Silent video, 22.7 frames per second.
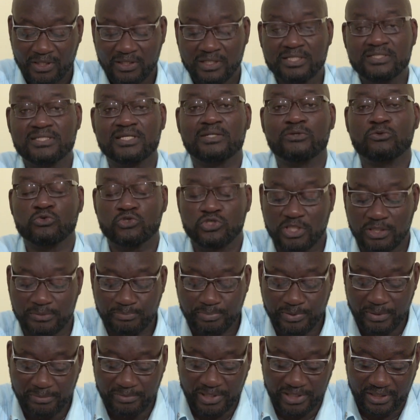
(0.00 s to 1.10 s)
The St. Lucian
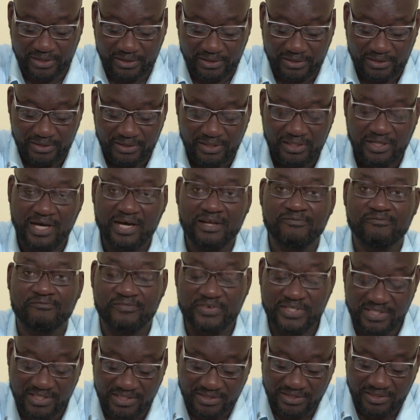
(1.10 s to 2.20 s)
public and
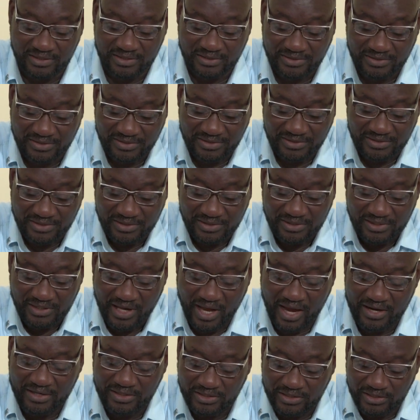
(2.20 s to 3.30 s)
visitors
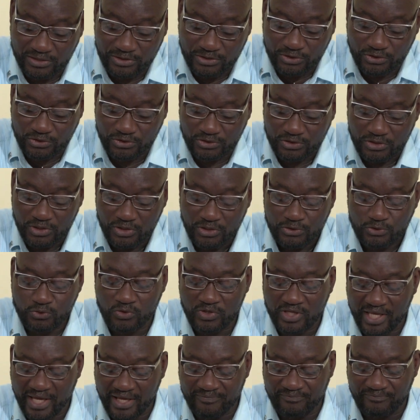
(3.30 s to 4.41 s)
are urged to
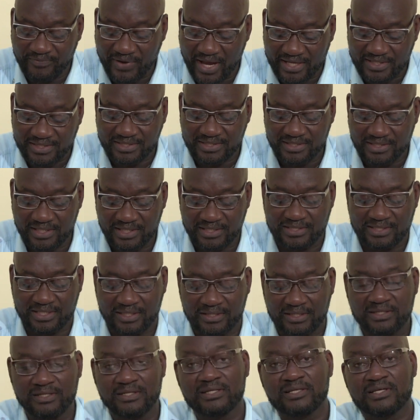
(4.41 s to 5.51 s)
get
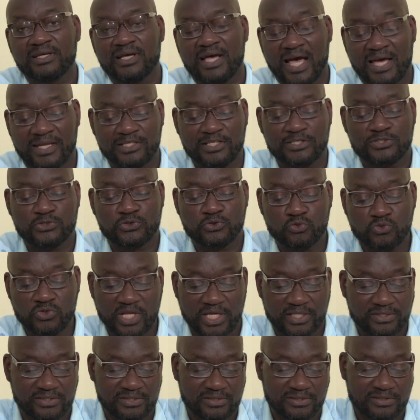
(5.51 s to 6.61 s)
vaccinated at the
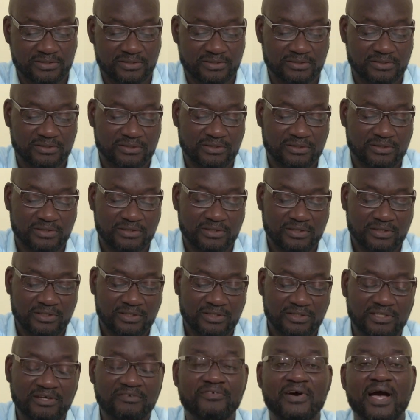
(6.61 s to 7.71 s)
soonest.
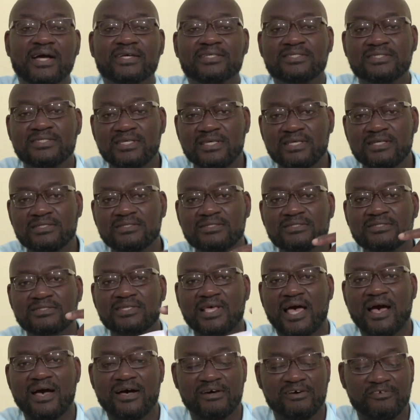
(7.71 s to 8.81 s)
The vaccines
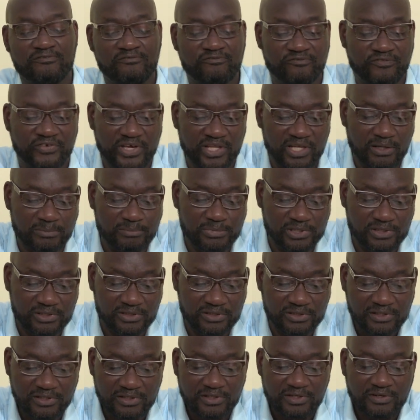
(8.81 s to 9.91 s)
are
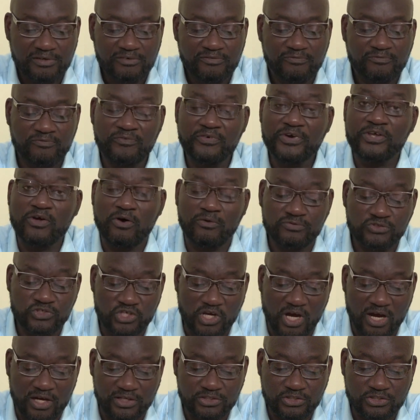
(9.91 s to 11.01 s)
available free of
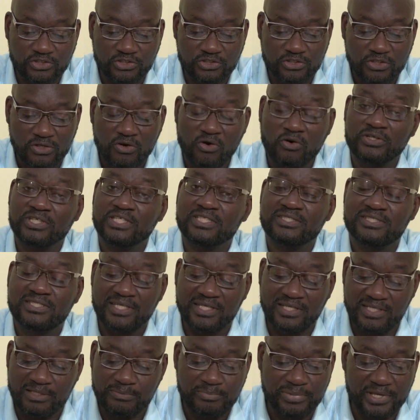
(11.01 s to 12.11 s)
charge on a
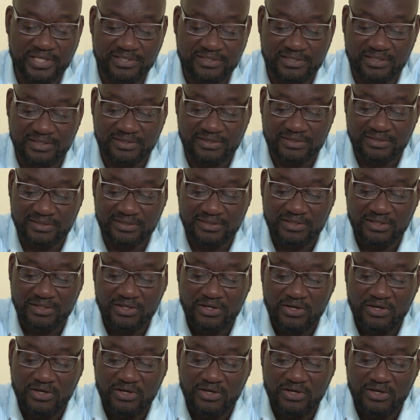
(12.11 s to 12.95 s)
daily basis.